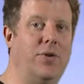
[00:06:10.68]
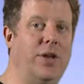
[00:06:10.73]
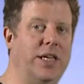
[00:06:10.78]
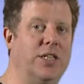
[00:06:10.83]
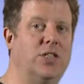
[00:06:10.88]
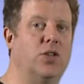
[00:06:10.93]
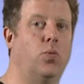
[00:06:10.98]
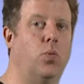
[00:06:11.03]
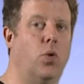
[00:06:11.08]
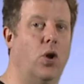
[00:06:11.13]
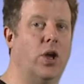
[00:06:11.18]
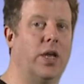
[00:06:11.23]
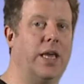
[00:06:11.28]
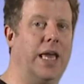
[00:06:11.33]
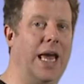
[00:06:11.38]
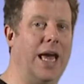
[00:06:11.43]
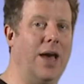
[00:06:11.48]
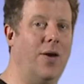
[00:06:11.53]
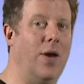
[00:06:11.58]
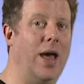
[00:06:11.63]
need to work
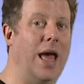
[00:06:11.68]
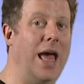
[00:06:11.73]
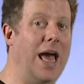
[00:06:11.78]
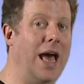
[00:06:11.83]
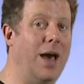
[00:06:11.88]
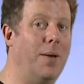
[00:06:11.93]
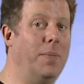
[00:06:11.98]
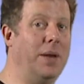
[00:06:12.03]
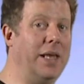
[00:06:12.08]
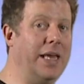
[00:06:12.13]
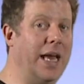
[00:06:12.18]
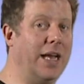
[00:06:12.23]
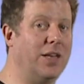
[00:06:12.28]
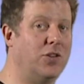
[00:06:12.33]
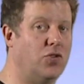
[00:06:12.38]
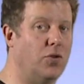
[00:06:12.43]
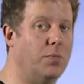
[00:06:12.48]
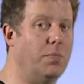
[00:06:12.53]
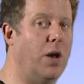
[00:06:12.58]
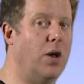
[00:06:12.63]
out how many
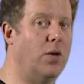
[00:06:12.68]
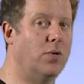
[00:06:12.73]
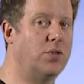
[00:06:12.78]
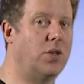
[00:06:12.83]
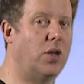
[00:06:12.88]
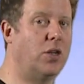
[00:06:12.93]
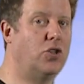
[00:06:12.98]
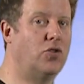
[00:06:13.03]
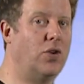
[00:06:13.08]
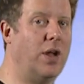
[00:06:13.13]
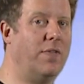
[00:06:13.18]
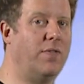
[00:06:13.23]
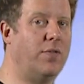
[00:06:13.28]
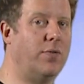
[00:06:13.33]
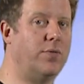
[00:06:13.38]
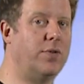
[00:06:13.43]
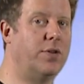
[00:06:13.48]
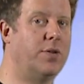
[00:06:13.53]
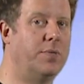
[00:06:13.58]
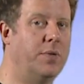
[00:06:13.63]
extra miles I
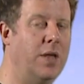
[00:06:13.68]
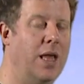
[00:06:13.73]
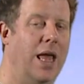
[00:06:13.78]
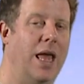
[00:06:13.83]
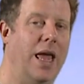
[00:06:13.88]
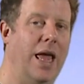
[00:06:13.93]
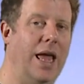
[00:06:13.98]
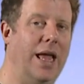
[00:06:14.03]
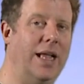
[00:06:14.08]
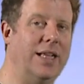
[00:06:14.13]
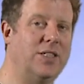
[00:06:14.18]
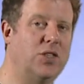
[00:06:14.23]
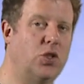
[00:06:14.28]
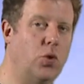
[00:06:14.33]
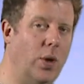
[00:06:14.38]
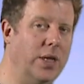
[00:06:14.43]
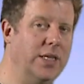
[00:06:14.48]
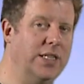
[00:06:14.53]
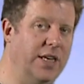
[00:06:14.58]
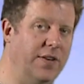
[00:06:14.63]
travelled. It's
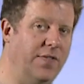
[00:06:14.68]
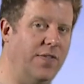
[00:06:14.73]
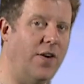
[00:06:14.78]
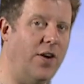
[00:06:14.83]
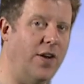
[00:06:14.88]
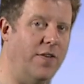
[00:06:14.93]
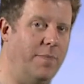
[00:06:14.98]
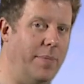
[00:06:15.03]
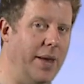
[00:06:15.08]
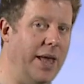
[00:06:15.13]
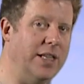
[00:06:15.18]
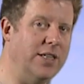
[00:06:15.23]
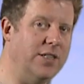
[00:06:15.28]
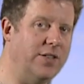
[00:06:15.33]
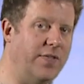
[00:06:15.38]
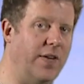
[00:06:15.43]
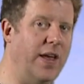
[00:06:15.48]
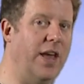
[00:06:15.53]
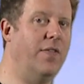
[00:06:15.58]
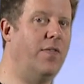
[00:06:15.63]
25 pence
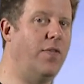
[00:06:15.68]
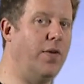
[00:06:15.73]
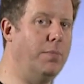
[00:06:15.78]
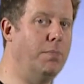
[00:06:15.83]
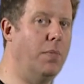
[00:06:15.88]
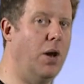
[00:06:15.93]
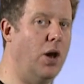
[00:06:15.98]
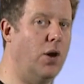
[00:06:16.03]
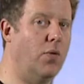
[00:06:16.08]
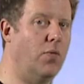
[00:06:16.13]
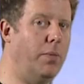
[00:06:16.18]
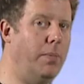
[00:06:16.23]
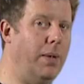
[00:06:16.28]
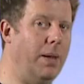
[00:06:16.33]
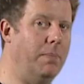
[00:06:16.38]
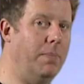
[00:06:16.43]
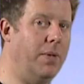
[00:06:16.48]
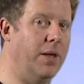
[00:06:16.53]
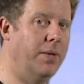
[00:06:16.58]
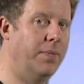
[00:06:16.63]
for every mile,
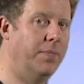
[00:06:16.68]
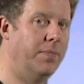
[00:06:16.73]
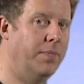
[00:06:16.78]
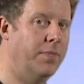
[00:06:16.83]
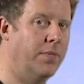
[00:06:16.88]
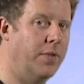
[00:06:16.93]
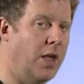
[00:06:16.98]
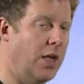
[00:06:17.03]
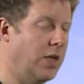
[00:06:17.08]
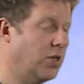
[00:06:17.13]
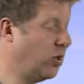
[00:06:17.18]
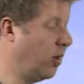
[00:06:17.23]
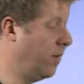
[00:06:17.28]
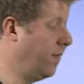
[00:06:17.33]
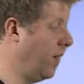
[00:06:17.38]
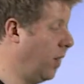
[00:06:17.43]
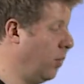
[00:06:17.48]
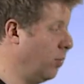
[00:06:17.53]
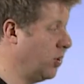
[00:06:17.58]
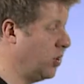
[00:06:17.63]
remember? So if
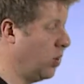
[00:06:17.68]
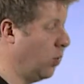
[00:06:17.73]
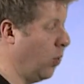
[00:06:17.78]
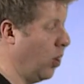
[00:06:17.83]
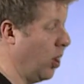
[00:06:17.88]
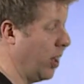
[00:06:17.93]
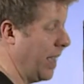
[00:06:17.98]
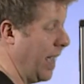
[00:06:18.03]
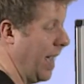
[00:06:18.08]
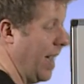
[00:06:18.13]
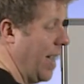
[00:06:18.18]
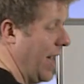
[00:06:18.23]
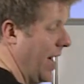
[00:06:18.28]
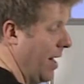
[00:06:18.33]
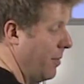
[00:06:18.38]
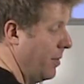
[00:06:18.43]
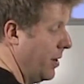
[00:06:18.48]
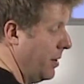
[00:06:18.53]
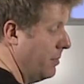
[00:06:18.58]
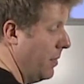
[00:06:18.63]
I want to work out
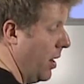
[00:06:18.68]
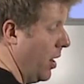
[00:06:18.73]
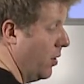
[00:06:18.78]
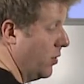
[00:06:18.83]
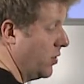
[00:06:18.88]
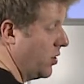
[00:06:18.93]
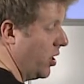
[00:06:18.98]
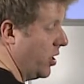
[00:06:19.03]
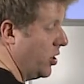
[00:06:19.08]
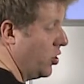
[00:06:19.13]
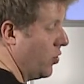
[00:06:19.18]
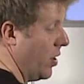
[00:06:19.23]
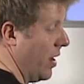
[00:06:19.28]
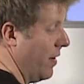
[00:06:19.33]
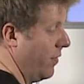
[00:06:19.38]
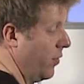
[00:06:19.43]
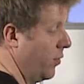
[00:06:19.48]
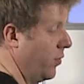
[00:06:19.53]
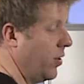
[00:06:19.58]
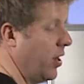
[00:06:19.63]
how many miles I
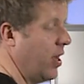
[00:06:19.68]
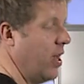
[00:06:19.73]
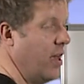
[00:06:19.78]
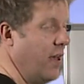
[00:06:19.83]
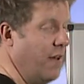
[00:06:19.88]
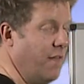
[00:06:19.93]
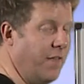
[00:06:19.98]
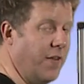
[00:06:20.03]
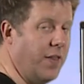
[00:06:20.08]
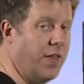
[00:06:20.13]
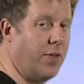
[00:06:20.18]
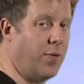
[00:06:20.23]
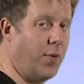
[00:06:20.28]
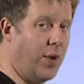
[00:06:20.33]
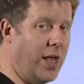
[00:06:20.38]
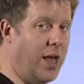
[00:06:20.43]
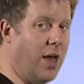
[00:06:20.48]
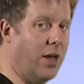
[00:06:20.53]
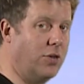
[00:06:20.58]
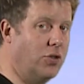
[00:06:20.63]
travelled for
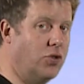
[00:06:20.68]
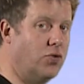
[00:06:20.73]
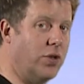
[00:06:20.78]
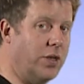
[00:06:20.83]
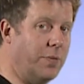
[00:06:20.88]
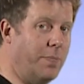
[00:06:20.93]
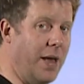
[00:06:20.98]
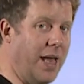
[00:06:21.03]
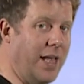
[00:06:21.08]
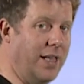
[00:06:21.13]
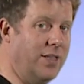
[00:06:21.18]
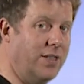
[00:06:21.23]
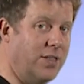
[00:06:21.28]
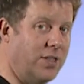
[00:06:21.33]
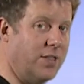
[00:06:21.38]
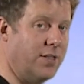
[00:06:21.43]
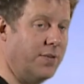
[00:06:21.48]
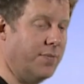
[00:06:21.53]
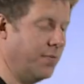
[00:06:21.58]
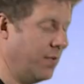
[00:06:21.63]
300
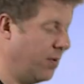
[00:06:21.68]
pence,